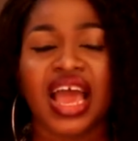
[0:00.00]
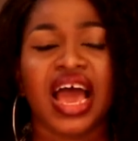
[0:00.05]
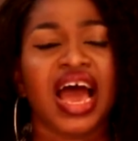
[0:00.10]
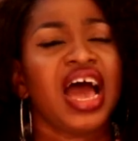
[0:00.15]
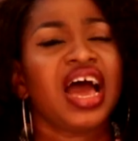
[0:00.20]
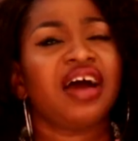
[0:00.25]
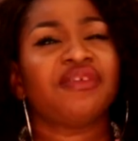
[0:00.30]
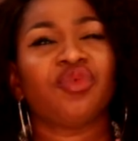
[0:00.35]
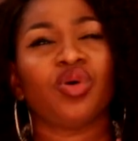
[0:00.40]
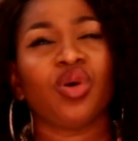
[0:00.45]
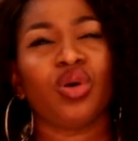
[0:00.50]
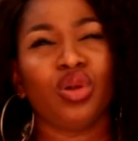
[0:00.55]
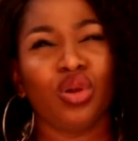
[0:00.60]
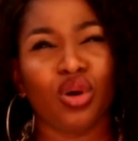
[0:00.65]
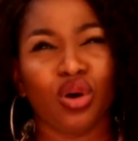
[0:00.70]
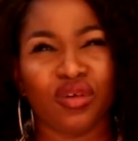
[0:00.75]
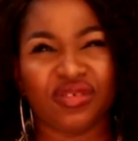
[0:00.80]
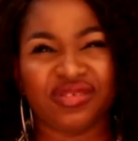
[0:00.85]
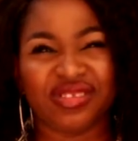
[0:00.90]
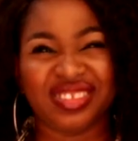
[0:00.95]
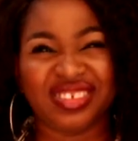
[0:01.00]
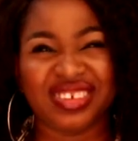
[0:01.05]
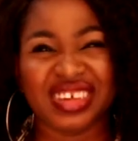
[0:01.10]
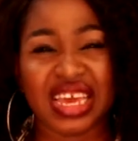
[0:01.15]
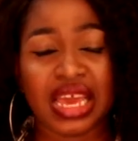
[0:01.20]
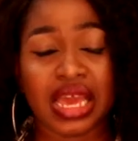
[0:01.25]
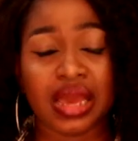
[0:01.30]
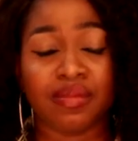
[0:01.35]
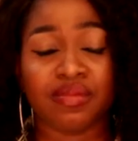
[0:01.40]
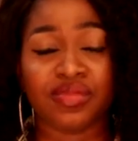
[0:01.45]
I have got a lot of
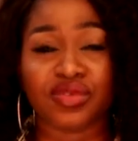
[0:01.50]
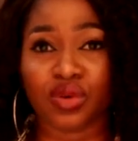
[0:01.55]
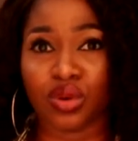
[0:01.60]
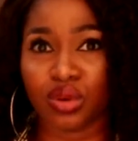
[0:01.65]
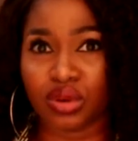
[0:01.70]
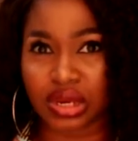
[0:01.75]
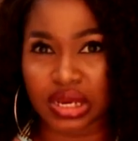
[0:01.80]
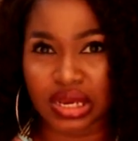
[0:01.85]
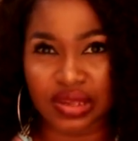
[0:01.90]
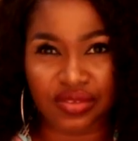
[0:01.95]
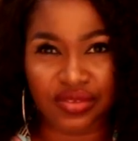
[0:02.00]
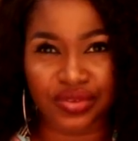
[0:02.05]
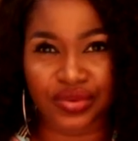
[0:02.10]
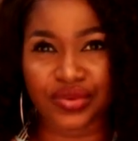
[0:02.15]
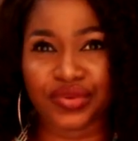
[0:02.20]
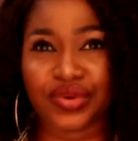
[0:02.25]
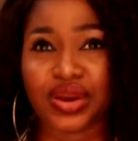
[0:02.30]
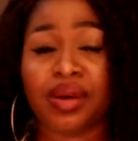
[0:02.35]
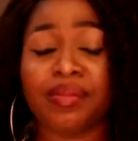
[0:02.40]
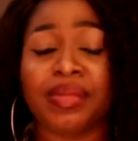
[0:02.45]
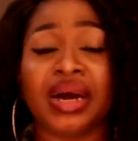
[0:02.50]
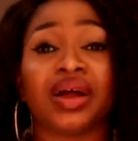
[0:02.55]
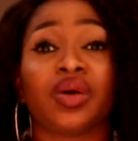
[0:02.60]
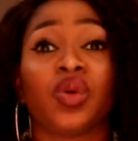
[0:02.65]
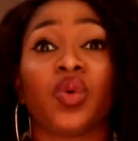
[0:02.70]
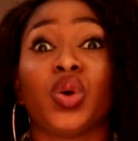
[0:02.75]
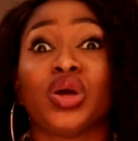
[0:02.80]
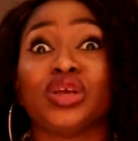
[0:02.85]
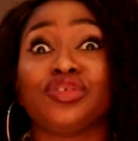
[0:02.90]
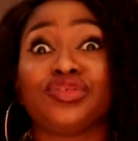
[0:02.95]
D Ms on Instagram and
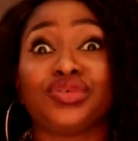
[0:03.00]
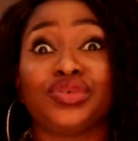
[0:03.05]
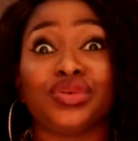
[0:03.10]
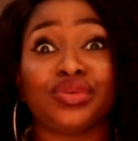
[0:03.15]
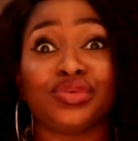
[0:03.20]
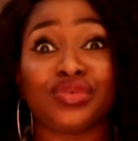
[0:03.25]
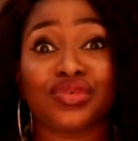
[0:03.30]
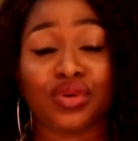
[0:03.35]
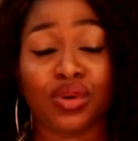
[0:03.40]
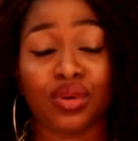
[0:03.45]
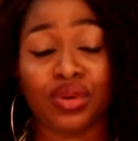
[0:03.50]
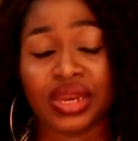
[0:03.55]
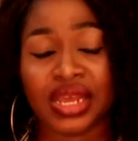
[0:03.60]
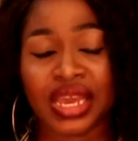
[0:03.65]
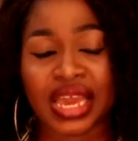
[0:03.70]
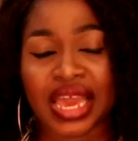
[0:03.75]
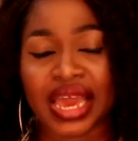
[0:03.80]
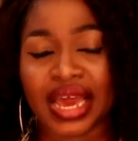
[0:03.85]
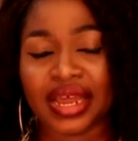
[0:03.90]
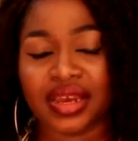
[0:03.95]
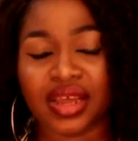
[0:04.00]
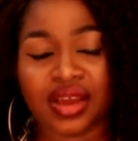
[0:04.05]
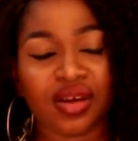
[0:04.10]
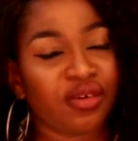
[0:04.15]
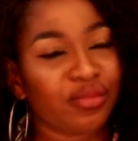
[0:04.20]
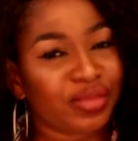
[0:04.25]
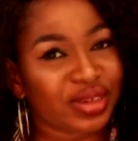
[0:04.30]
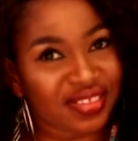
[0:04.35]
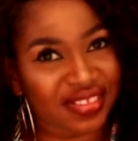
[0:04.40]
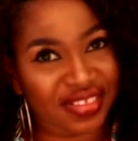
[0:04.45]
questions on here at the
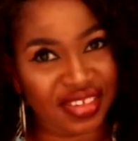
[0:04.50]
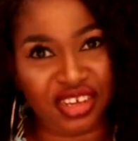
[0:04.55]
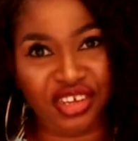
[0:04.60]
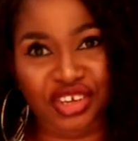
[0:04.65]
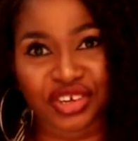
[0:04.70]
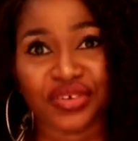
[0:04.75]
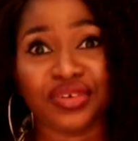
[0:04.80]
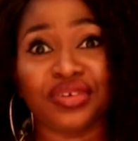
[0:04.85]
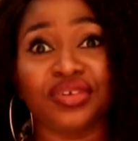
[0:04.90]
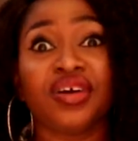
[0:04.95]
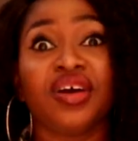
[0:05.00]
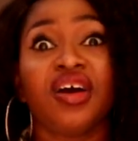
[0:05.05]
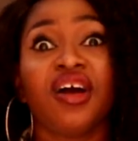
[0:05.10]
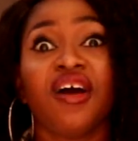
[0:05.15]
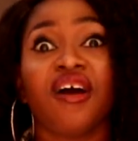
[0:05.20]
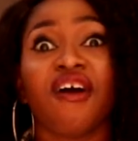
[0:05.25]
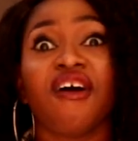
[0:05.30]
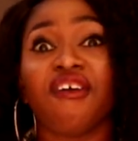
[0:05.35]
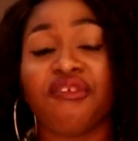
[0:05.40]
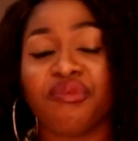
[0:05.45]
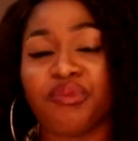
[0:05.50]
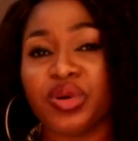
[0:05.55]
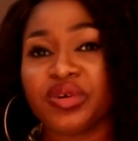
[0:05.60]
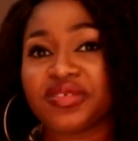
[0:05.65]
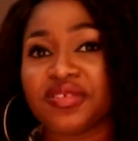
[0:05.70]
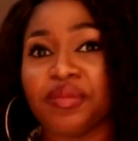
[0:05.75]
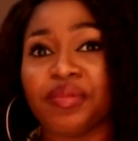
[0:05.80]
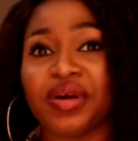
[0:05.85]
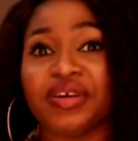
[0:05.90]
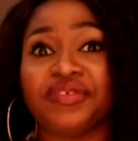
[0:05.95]
comment section of
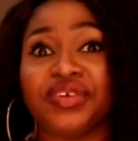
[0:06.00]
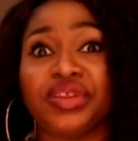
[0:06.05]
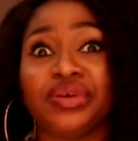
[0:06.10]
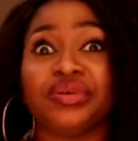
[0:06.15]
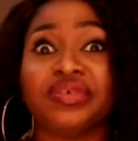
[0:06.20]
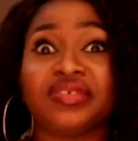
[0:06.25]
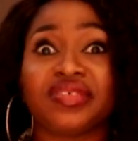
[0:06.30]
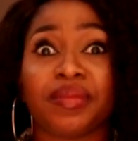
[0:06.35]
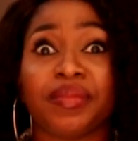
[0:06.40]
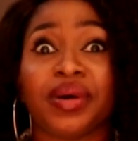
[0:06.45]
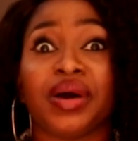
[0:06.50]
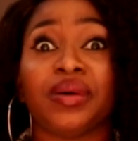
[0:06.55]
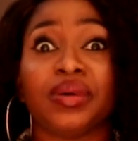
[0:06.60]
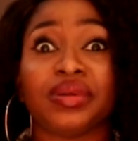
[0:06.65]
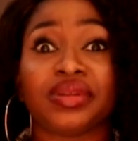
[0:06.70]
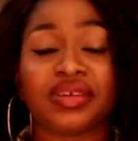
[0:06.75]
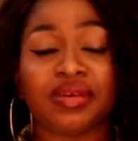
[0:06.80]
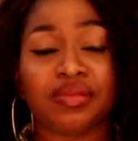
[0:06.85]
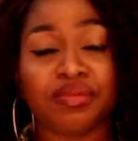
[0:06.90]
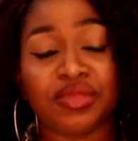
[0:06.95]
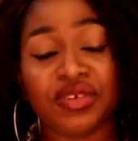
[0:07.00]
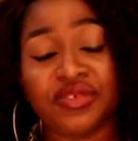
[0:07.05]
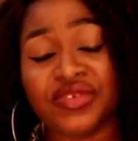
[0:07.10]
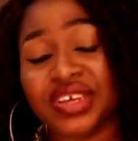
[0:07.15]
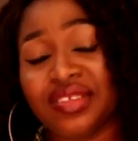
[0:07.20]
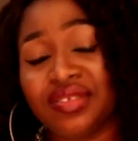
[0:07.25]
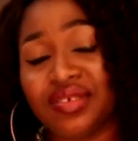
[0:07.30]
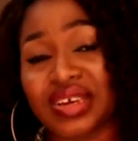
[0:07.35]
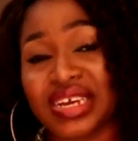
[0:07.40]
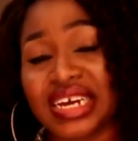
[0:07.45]
most of my videos about
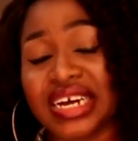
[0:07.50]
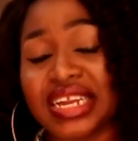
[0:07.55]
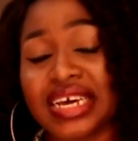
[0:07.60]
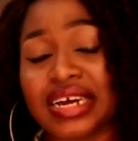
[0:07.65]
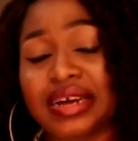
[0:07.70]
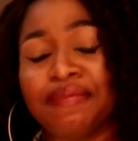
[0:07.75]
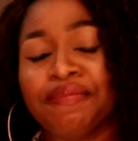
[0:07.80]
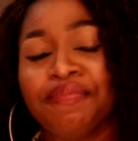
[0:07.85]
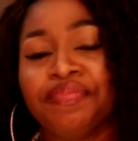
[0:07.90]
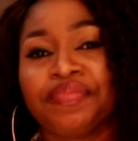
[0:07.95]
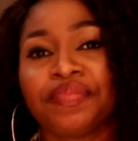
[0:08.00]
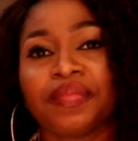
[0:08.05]
moving to Ghana.